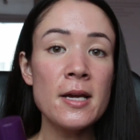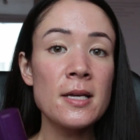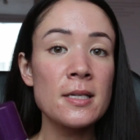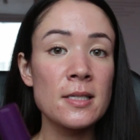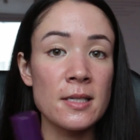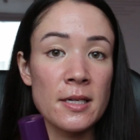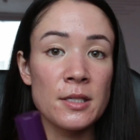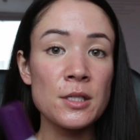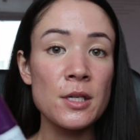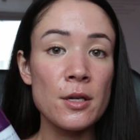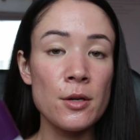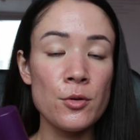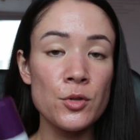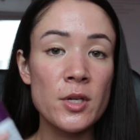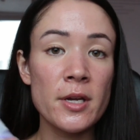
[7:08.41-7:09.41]
since
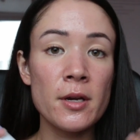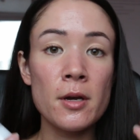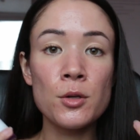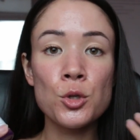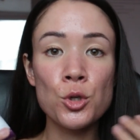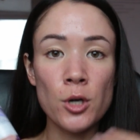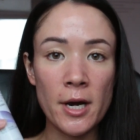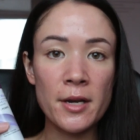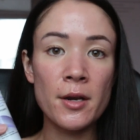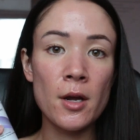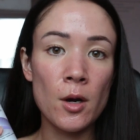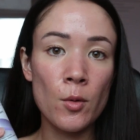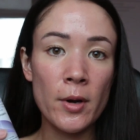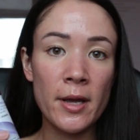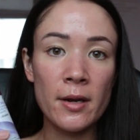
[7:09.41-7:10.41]
using
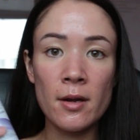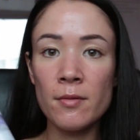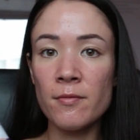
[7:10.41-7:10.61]
tretinoin,